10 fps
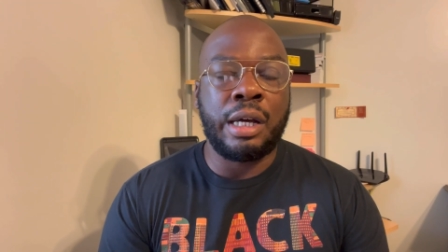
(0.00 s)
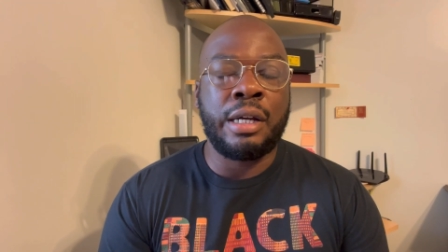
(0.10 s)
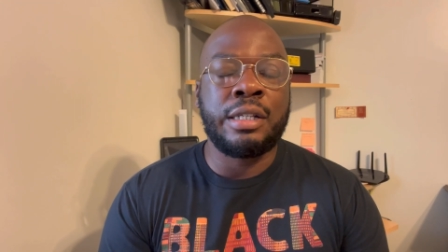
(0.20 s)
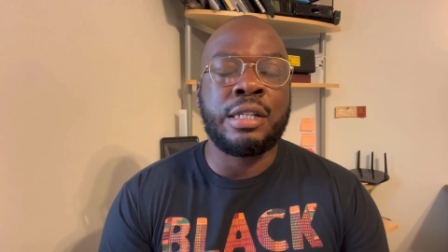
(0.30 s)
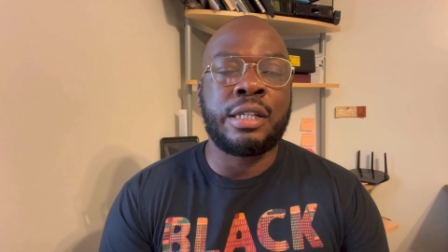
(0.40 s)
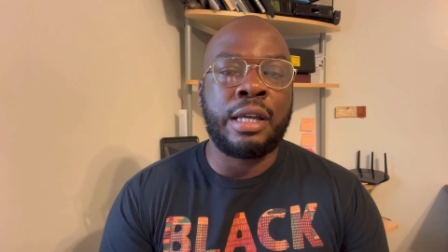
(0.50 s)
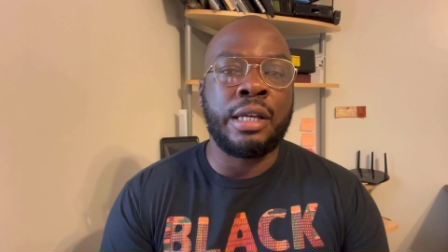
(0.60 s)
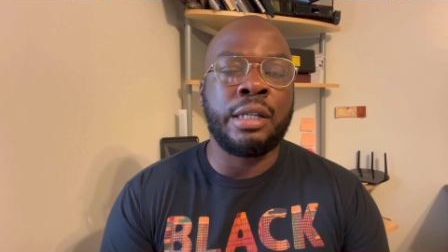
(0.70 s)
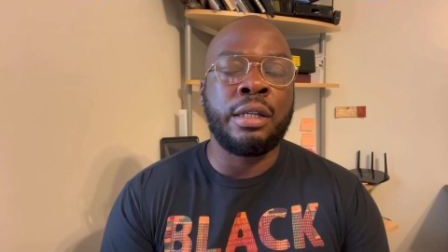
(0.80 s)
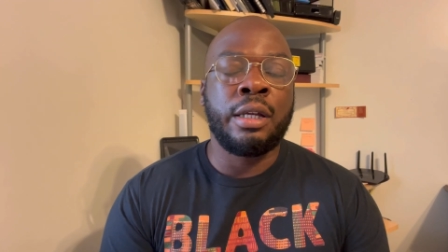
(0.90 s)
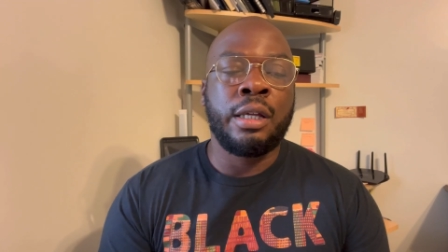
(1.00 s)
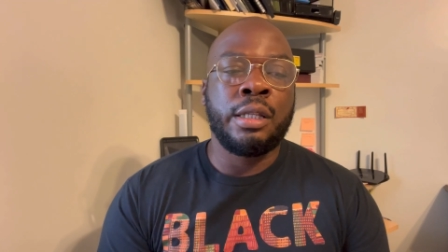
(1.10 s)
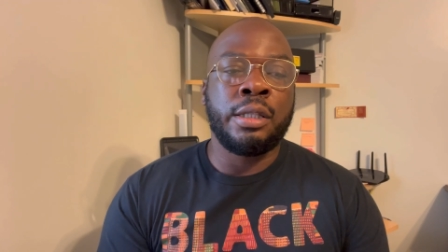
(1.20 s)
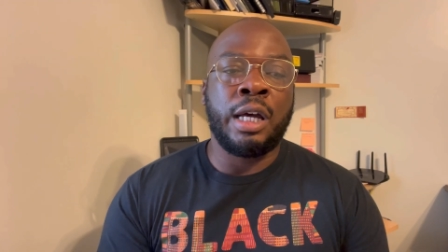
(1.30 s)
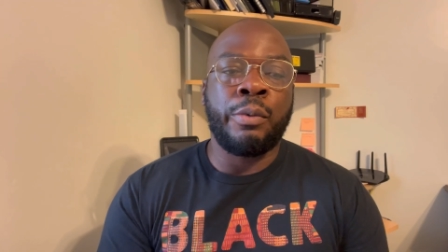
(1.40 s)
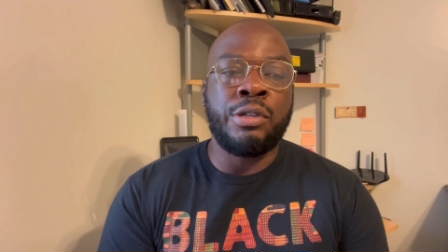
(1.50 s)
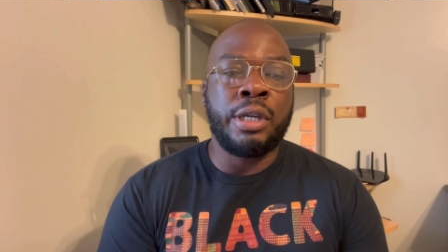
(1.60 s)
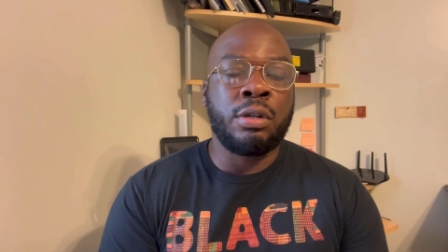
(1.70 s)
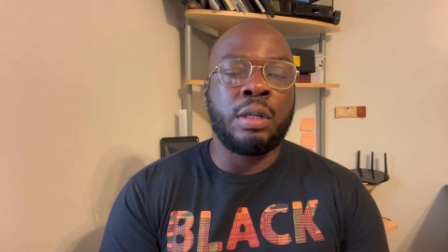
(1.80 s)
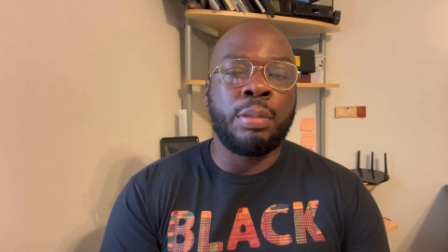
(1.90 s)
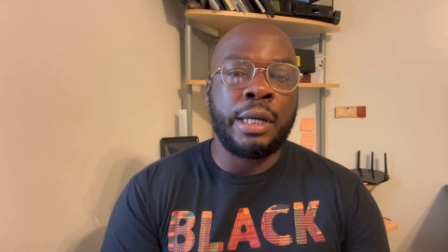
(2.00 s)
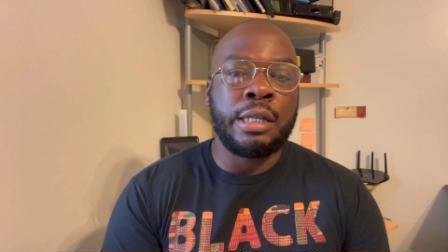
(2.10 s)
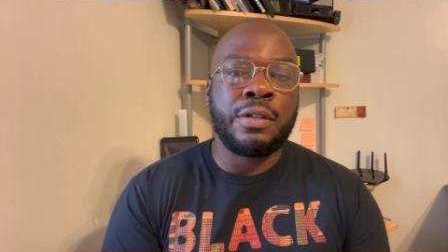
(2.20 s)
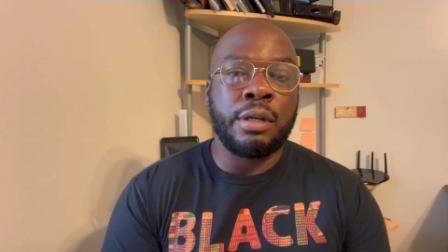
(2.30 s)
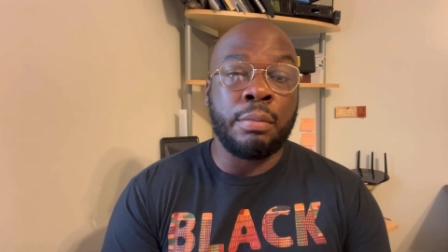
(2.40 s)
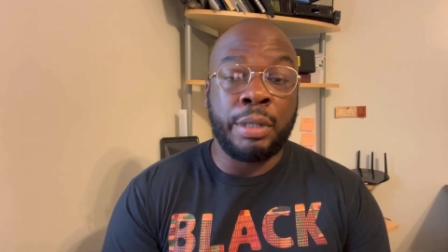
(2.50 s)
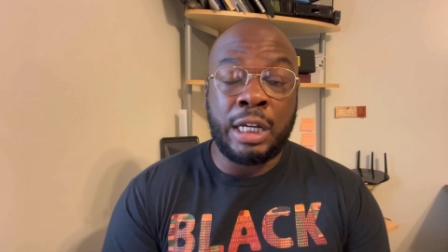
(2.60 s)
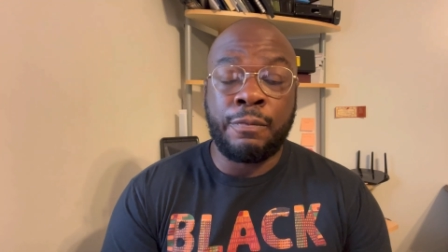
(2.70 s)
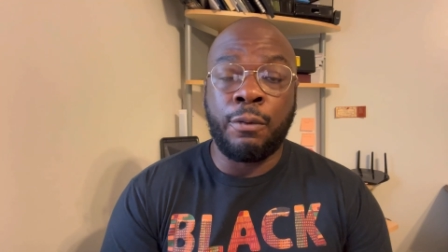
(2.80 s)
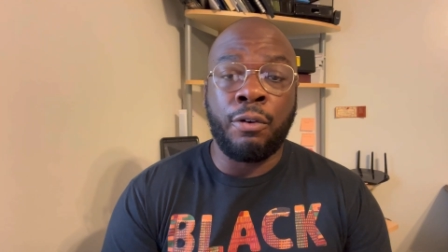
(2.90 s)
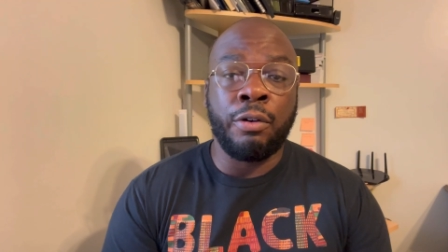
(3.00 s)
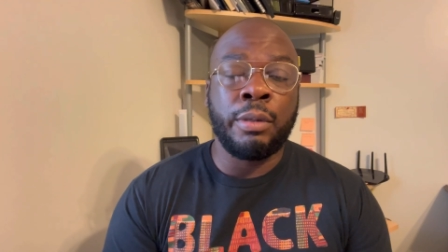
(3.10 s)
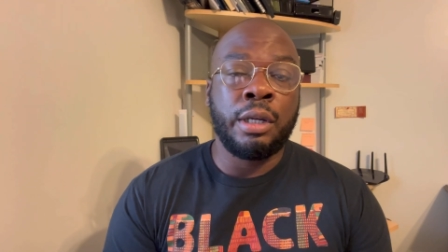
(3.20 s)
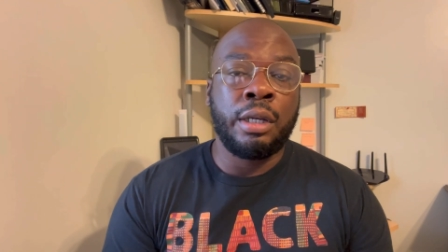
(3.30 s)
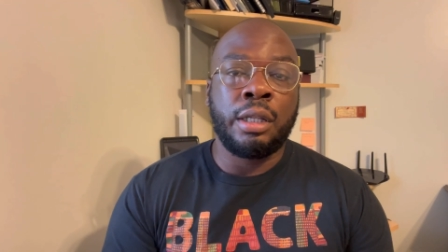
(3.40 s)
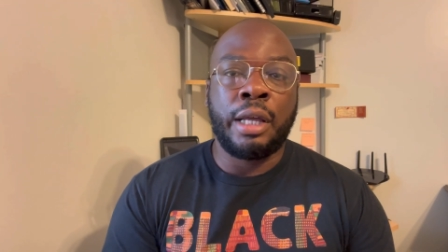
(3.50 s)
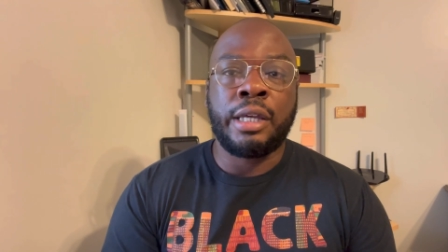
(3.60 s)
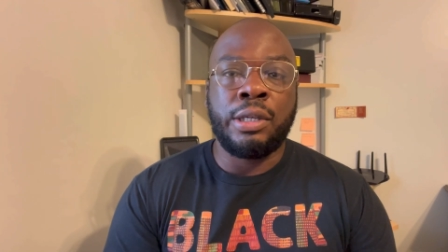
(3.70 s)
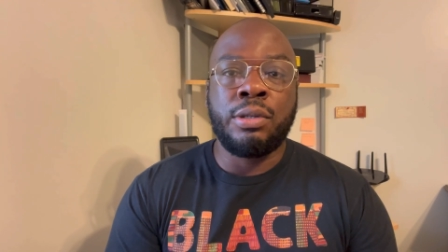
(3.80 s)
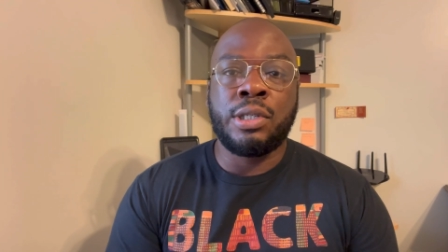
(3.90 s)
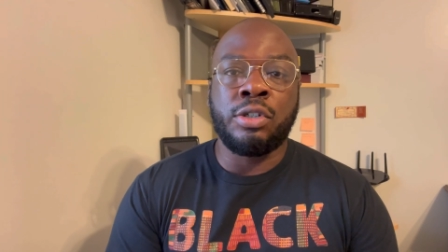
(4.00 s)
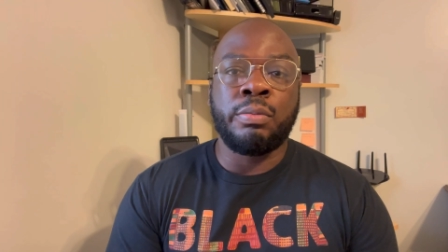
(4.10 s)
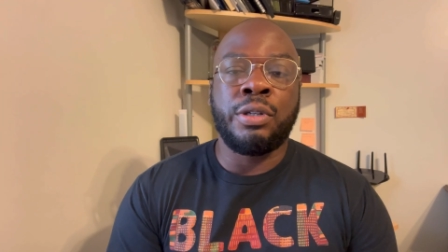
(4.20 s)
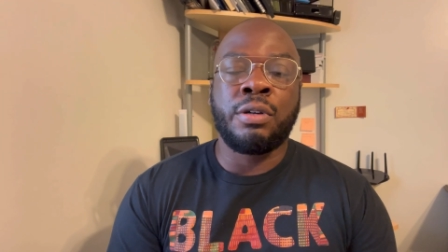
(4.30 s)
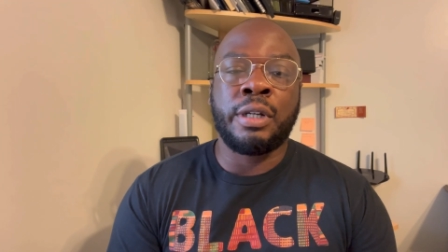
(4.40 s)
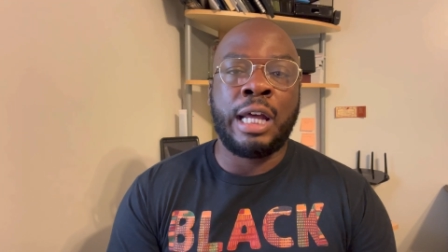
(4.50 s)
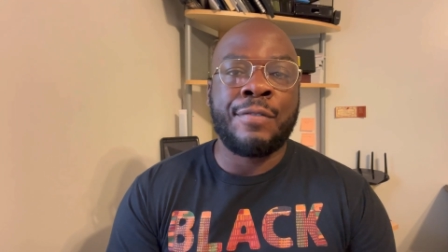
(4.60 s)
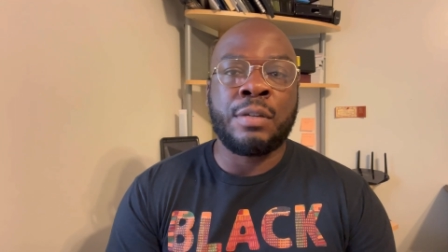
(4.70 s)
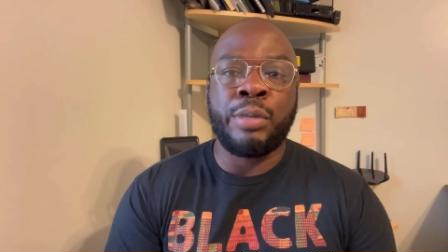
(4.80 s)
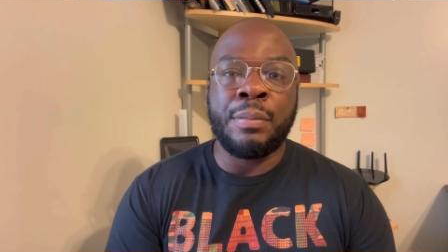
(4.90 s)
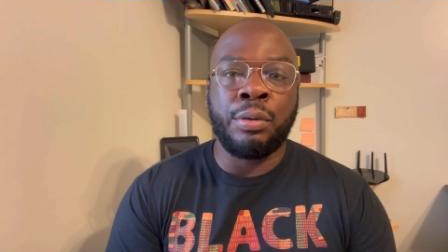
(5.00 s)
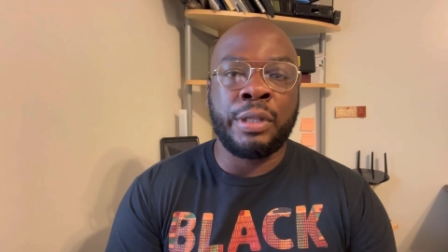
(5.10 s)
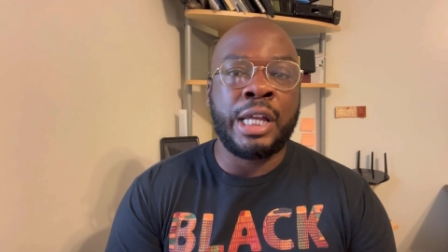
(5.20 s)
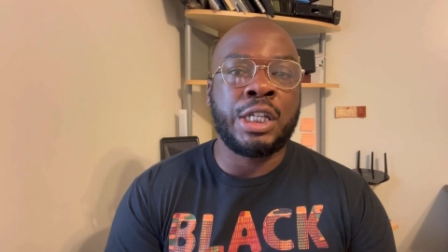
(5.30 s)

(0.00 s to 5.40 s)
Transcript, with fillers: I understand that when you get on the plat uh, platform, like YouTube, you're gonna have some people that